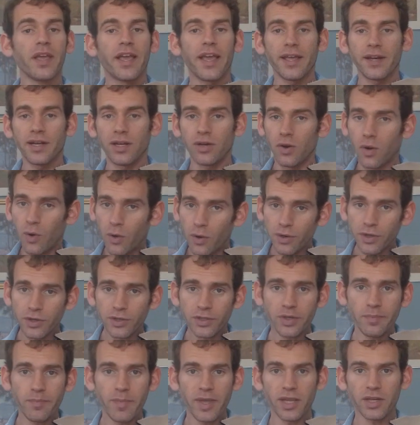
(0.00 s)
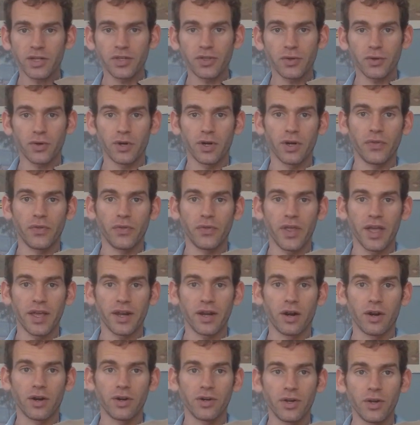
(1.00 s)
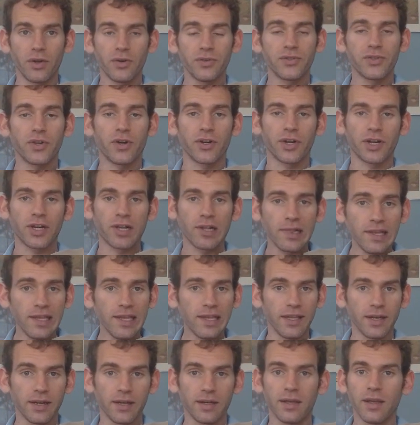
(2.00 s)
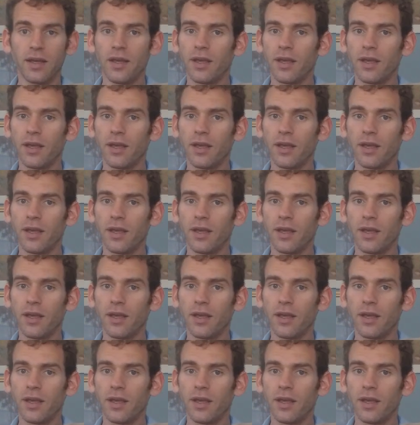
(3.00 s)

And in order to make sure that our notes are clean,